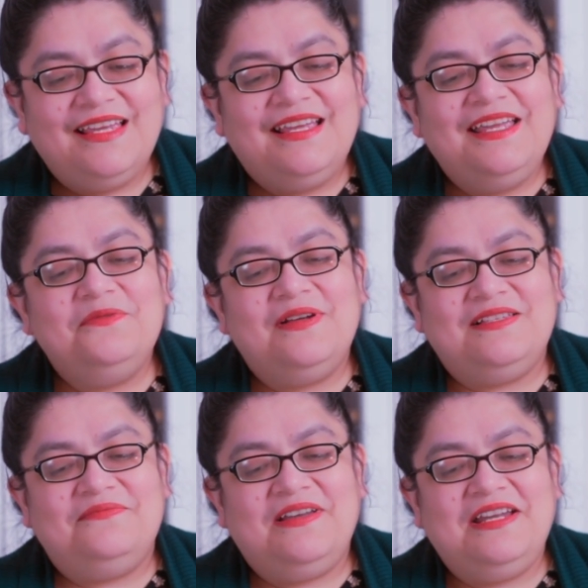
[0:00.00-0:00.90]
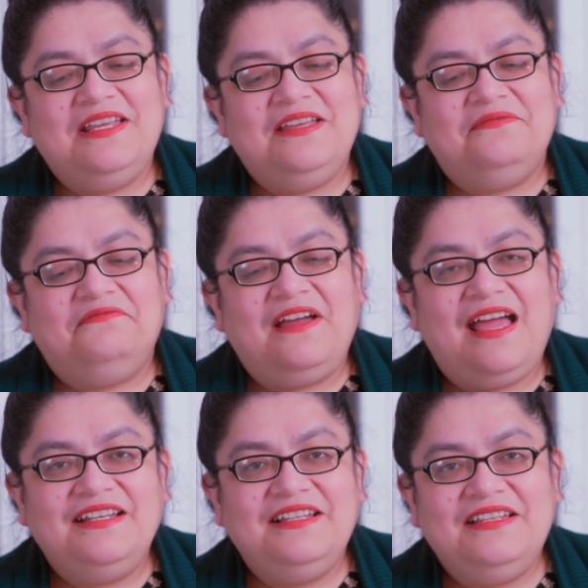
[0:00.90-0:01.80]
It was very
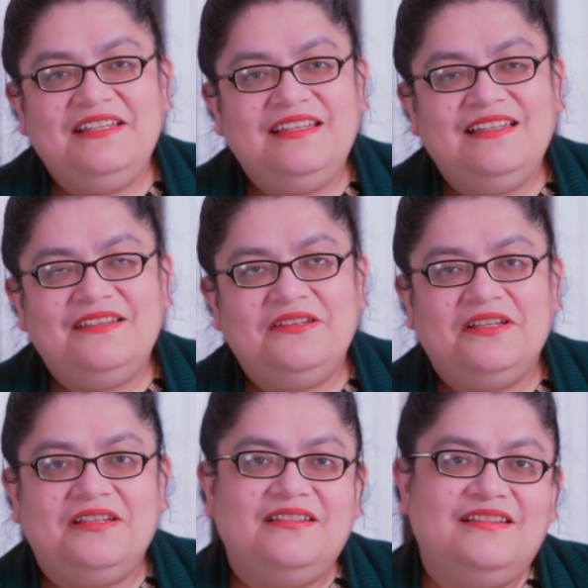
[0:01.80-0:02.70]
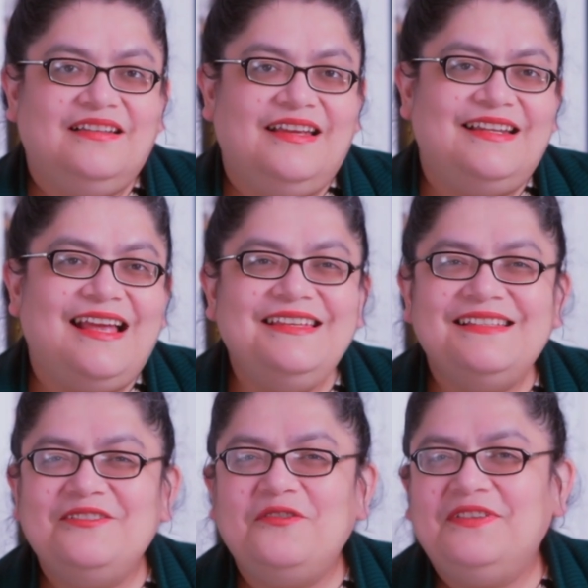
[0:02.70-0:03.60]
funny, and I
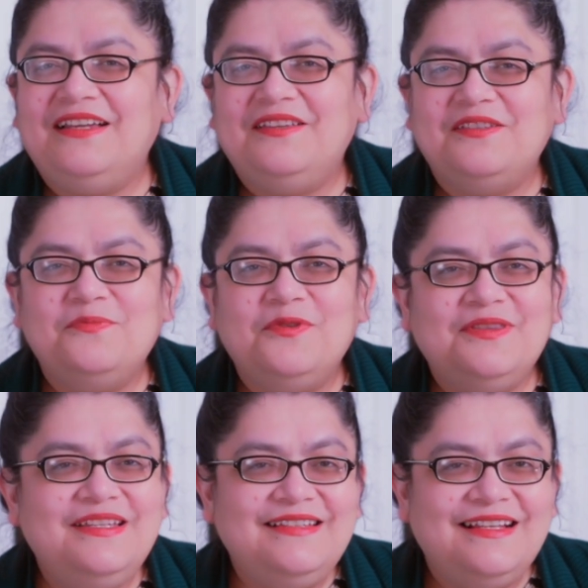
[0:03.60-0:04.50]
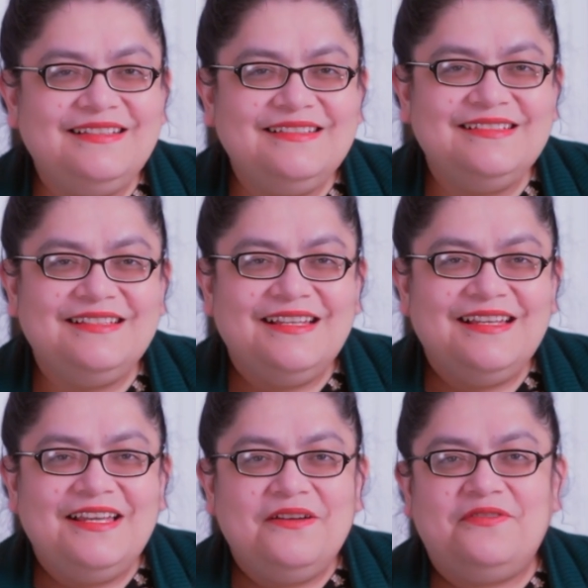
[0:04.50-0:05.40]
just love the small details.
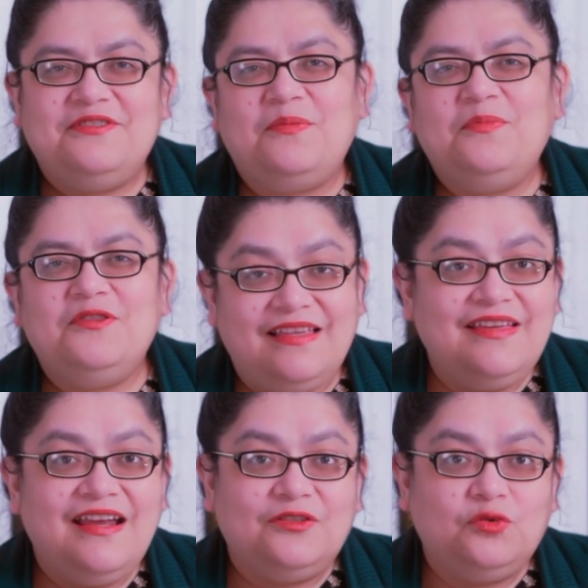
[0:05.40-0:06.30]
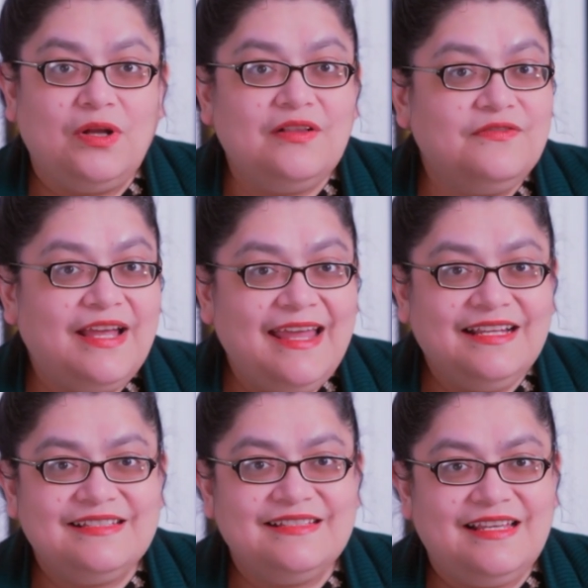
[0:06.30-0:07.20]
For example, that they are 12
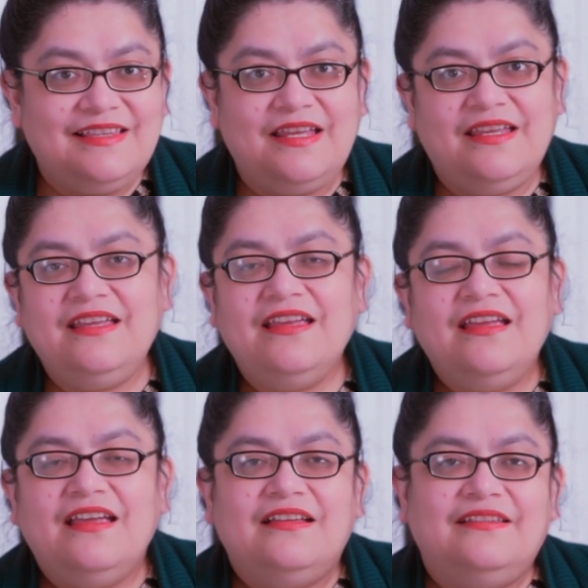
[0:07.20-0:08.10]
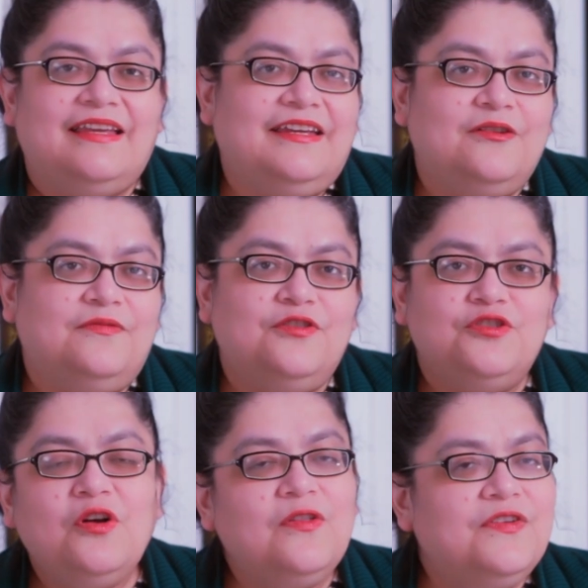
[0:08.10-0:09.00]
eggs and they take care of
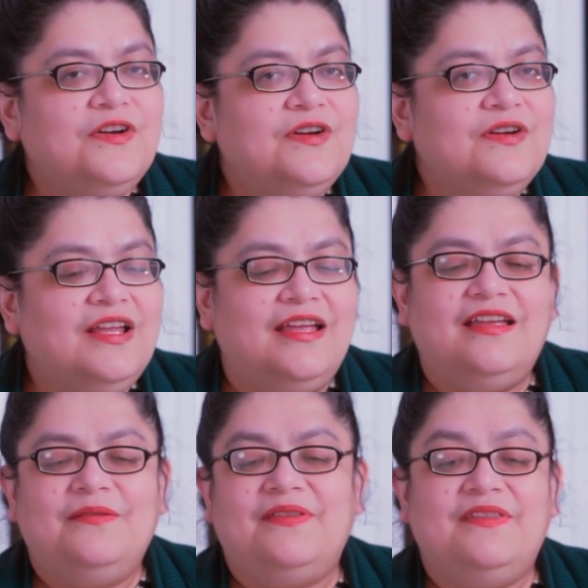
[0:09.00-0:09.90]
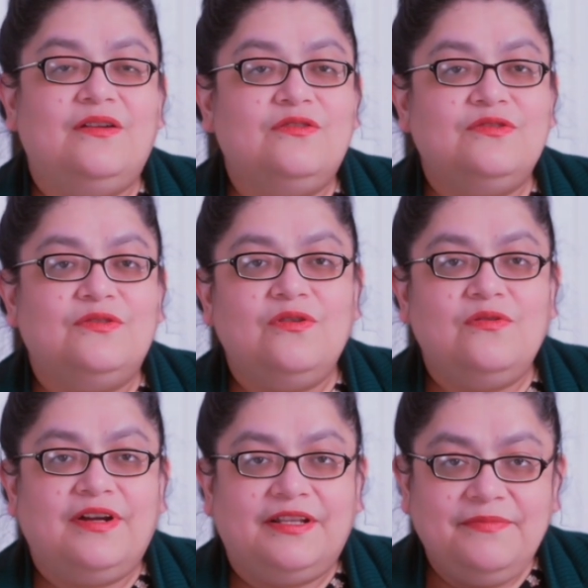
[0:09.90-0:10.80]
each other, but they also go
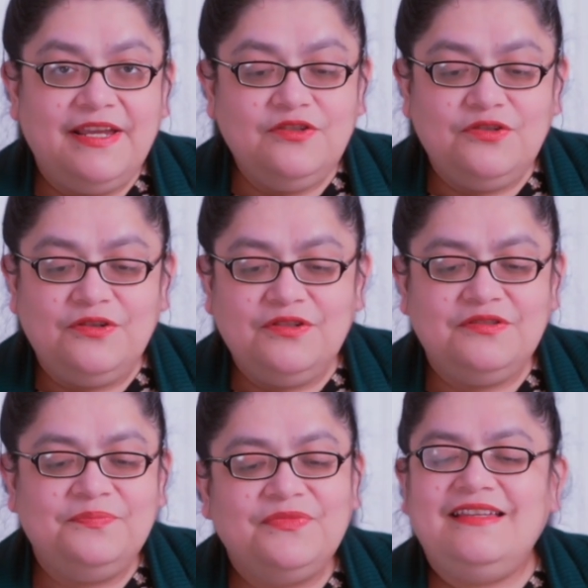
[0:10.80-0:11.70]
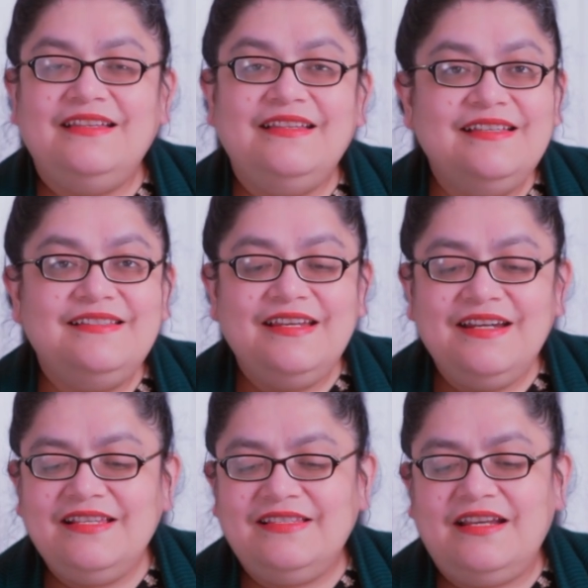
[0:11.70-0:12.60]
on adventures. In this
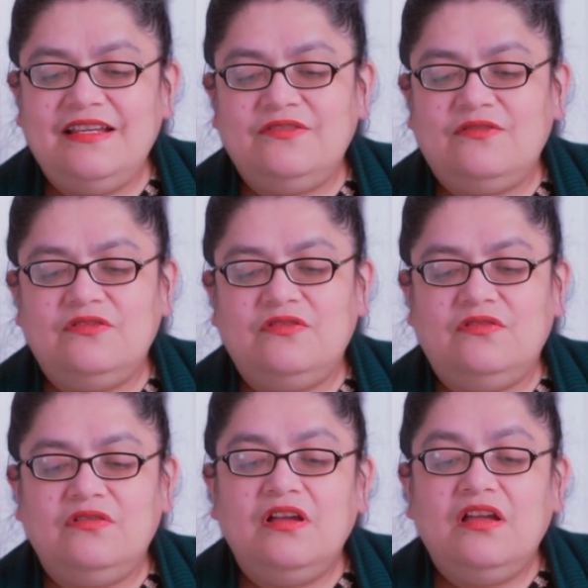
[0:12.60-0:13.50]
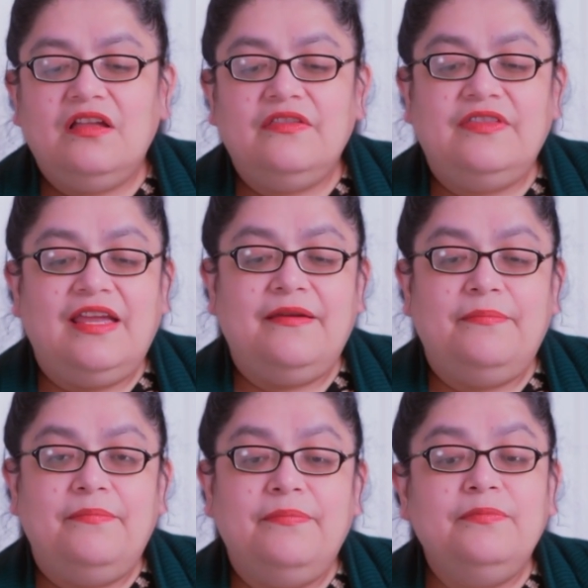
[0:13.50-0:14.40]
series, there is also the
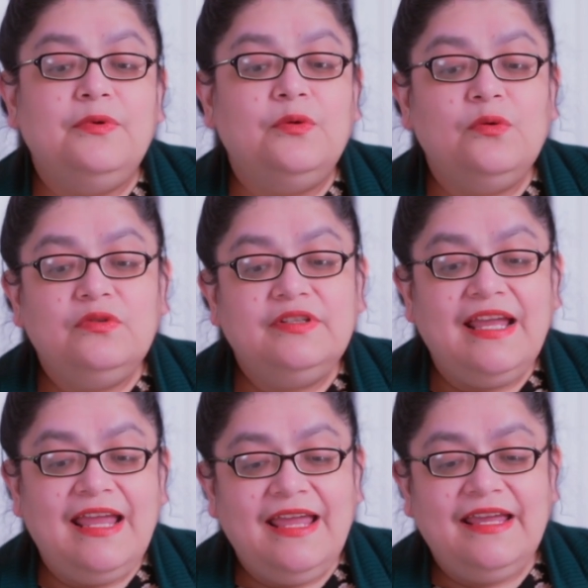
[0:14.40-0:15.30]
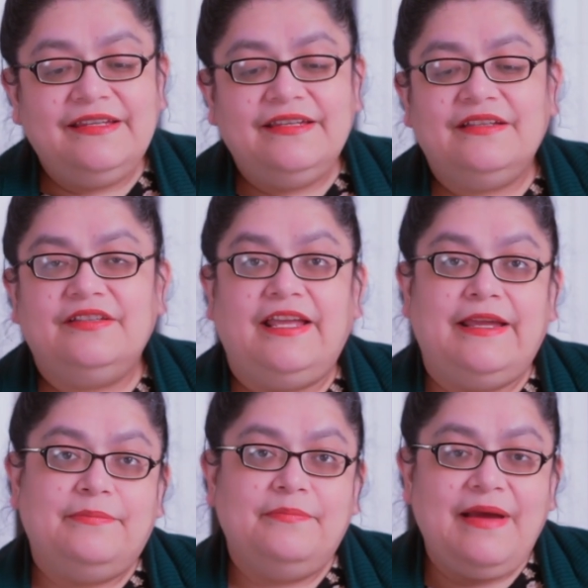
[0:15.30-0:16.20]
good egg,
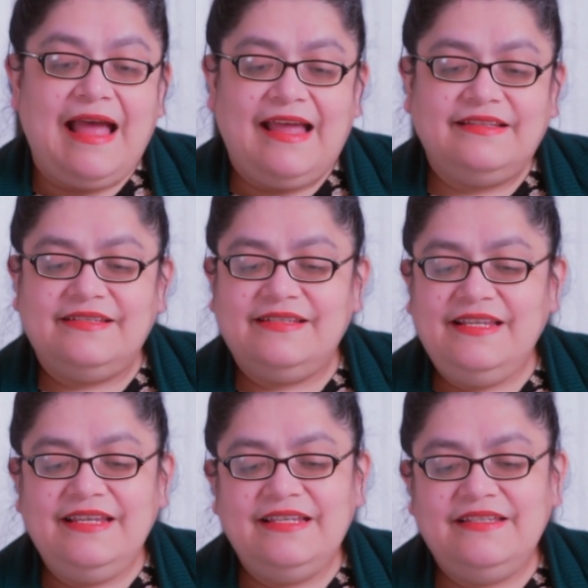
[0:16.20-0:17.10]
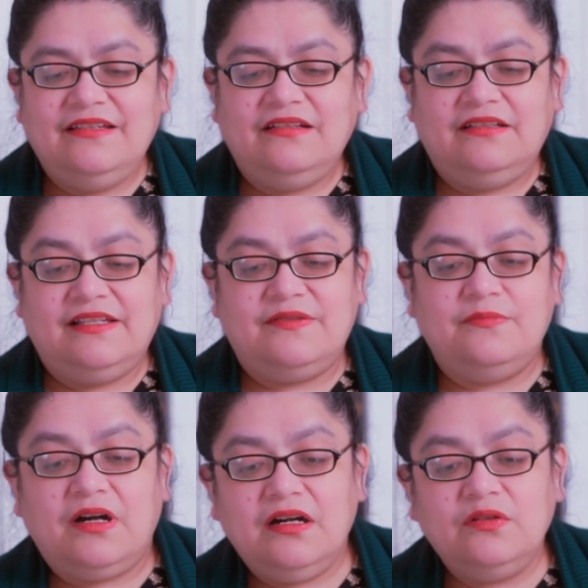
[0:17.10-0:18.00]
the bad seed, the
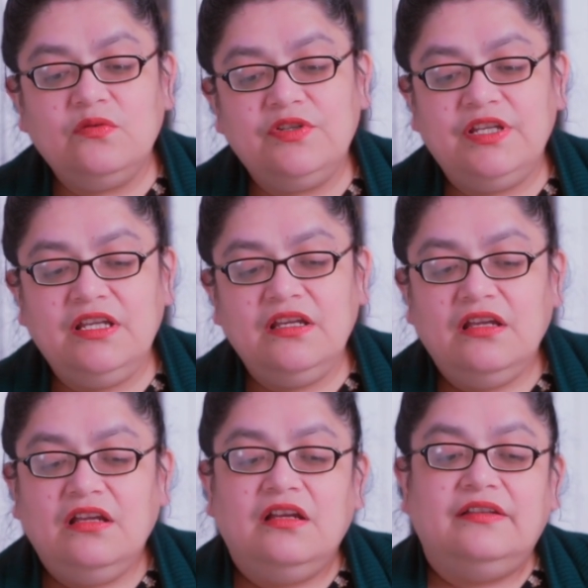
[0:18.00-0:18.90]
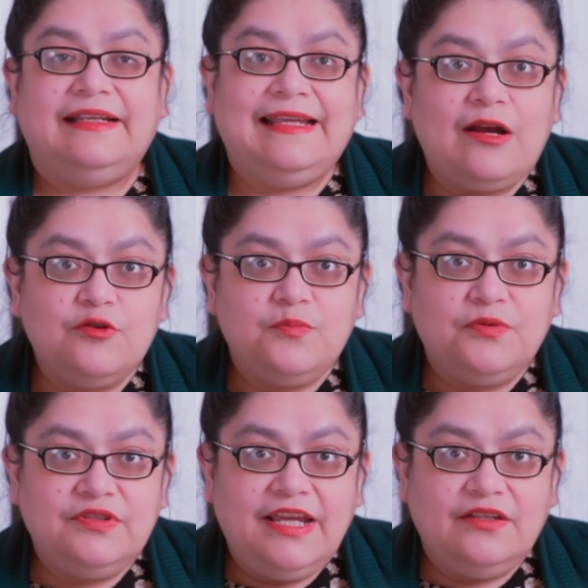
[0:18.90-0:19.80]
smart cookie, the couch
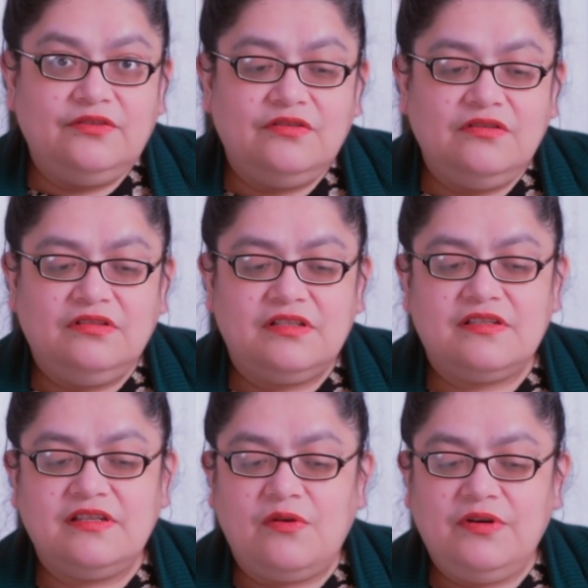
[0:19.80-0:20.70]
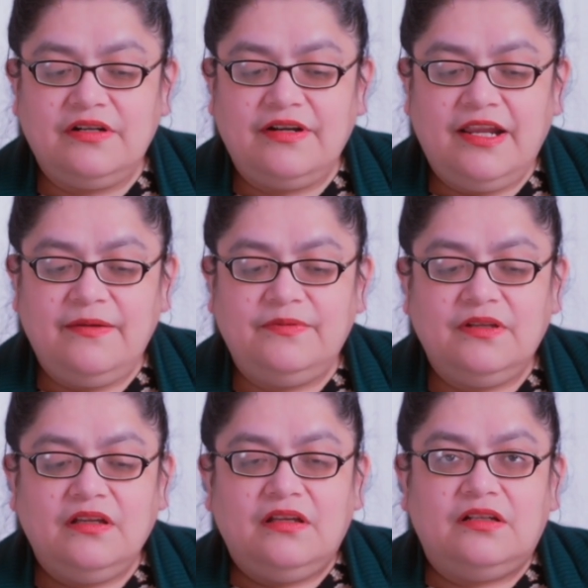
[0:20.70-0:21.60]
potato, the sour grape,
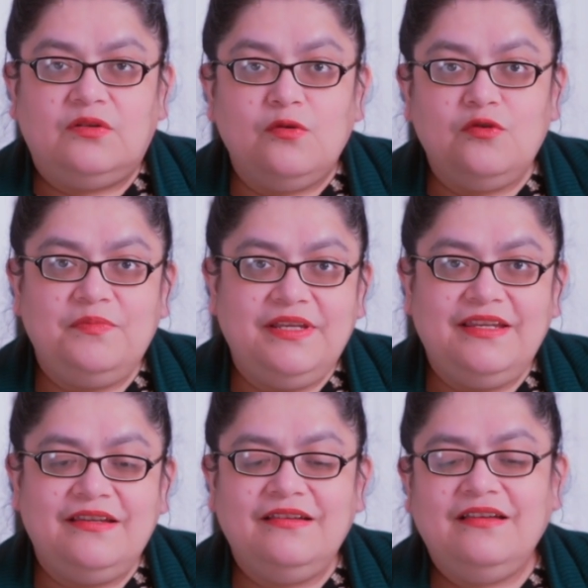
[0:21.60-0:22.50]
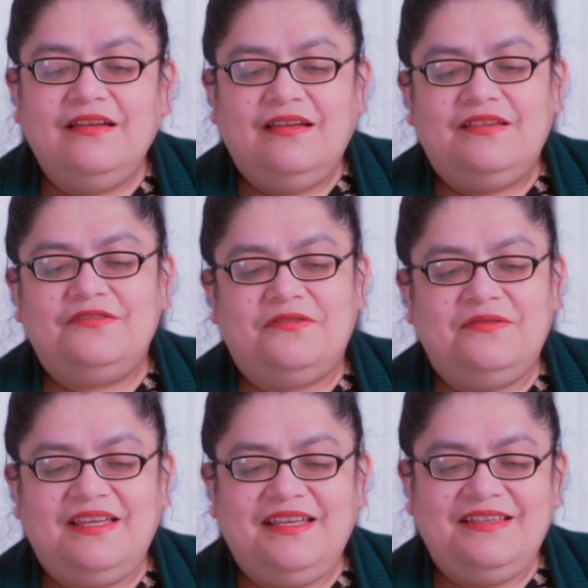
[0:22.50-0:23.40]
the cool bean.
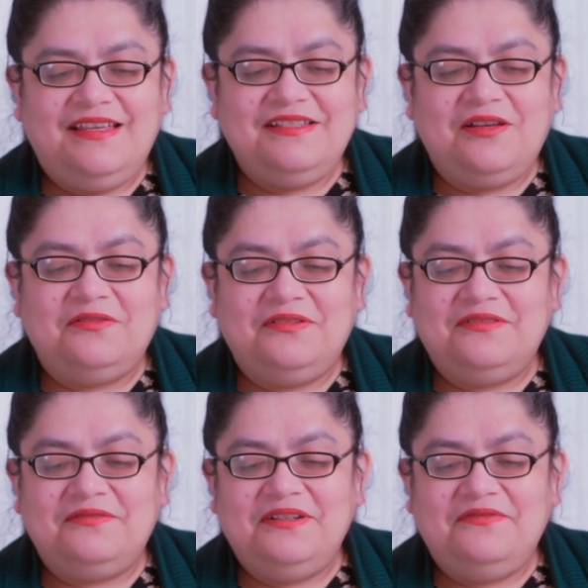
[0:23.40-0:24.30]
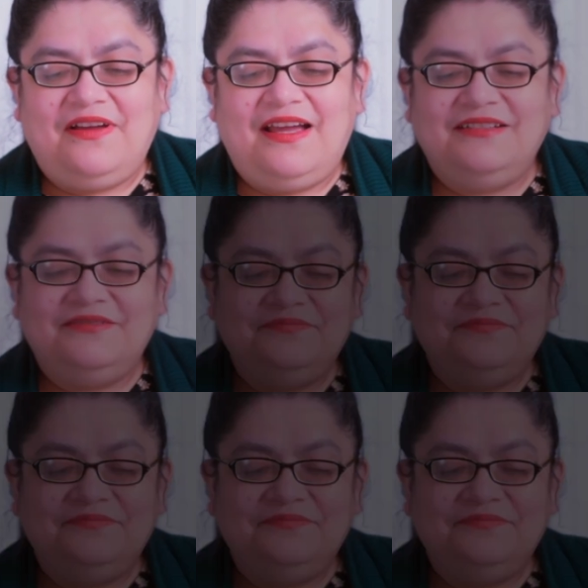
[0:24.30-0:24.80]
So they sound really fun.